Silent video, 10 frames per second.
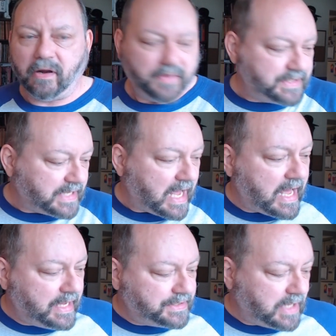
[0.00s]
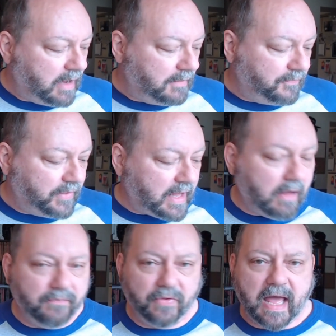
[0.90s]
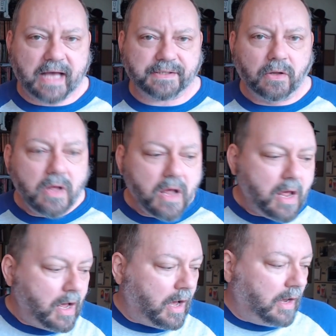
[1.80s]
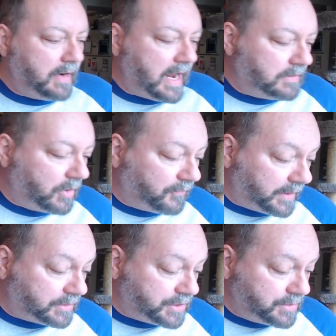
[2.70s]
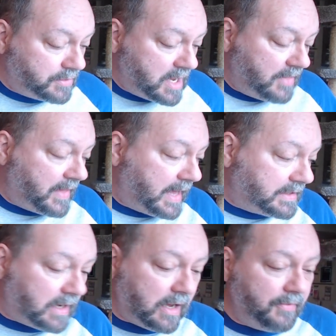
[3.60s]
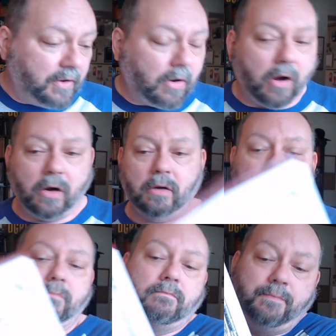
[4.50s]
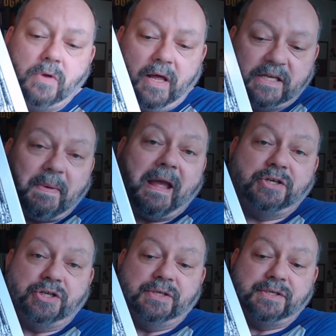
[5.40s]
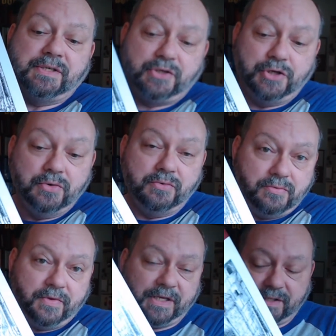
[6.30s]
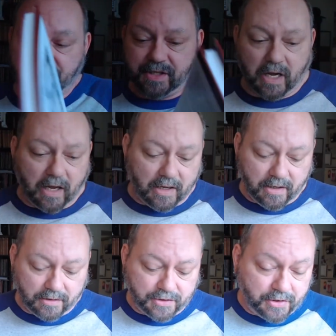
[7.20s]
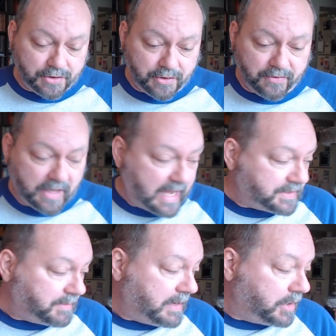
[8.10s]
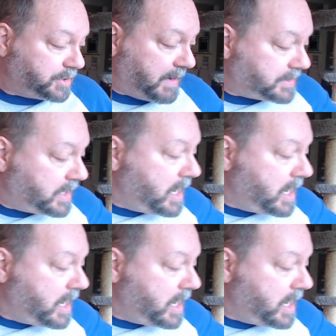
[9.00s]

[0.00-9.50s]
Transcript: size of the castle. And don't forget too that there are expansions to this to the Castle Mad Archmage.